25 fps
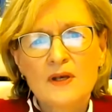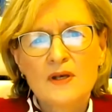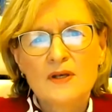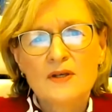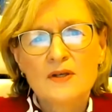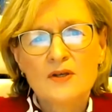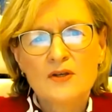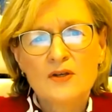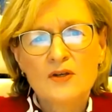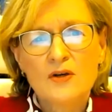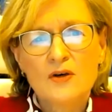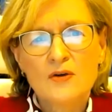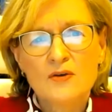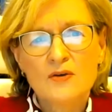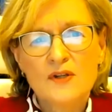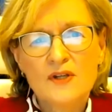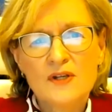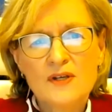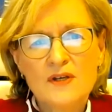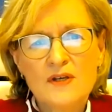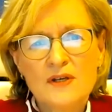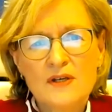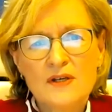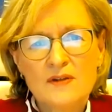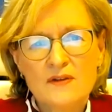
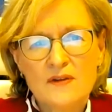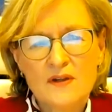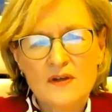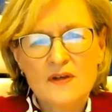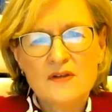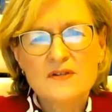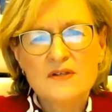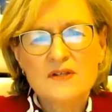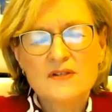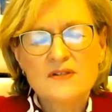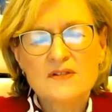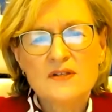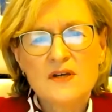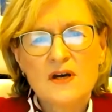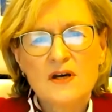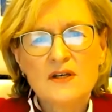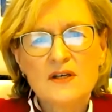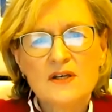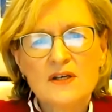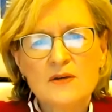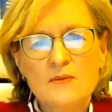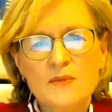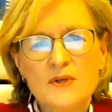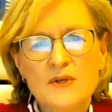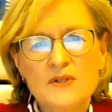ESA's
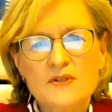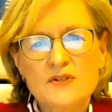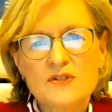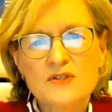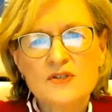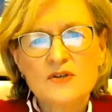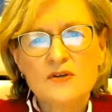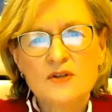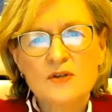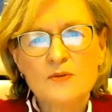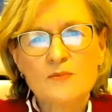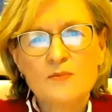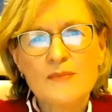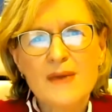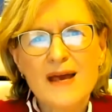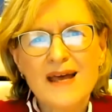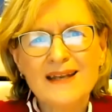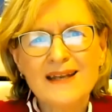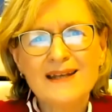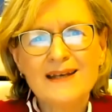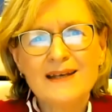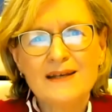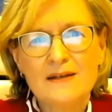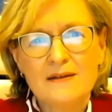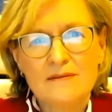documents show that
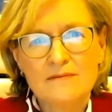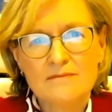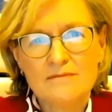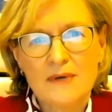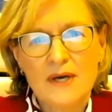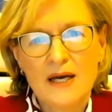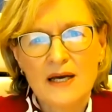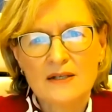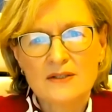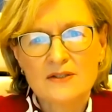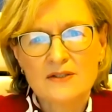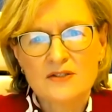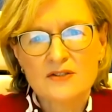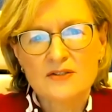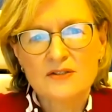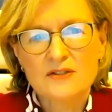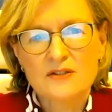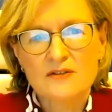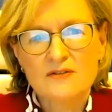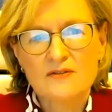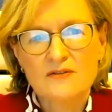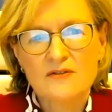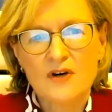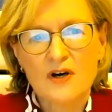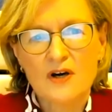many actors are
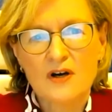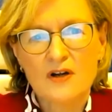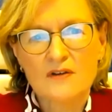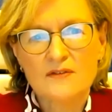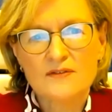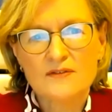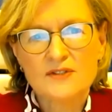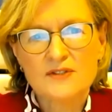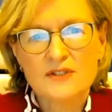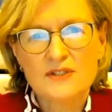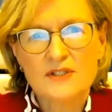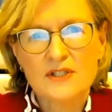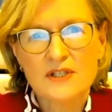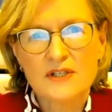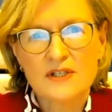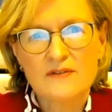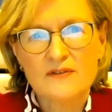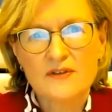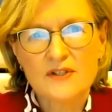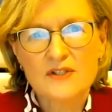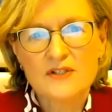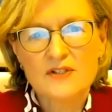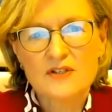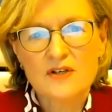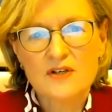involved in
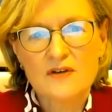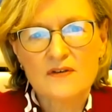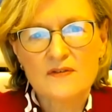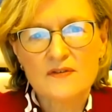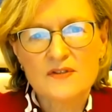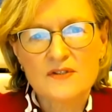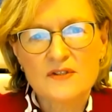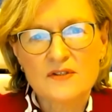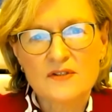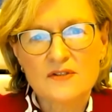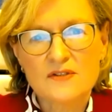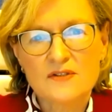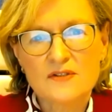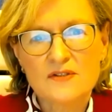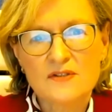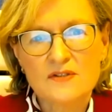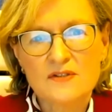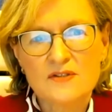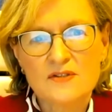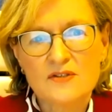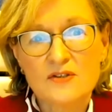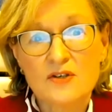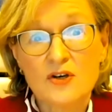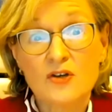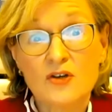delivering services
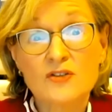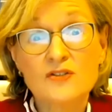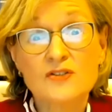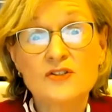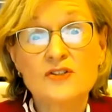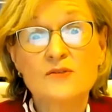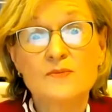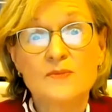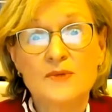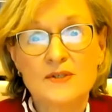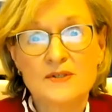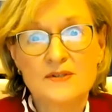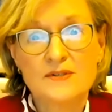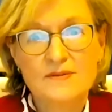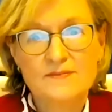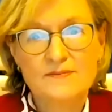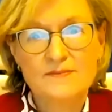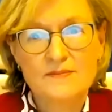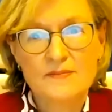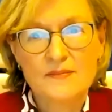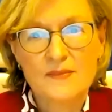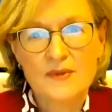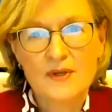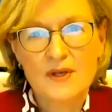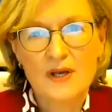to customers,
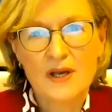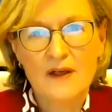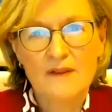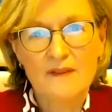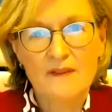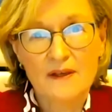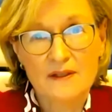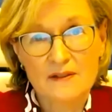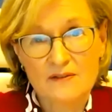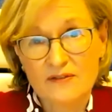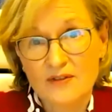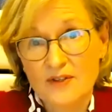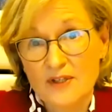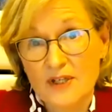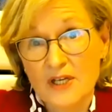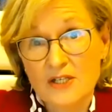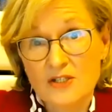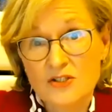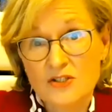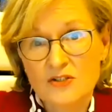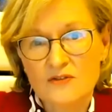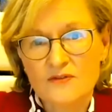and that financial